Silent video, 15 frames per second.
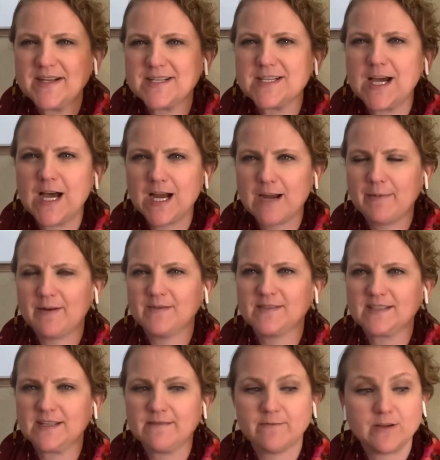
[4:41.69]
to talk about
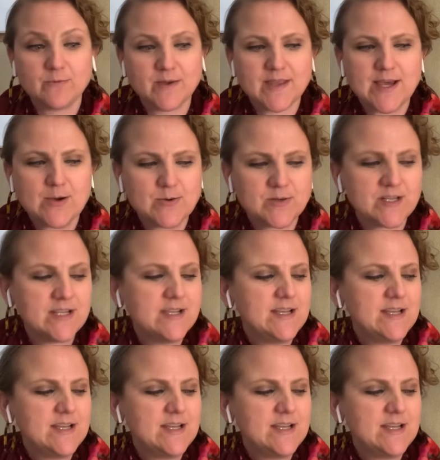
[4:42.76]
slavery without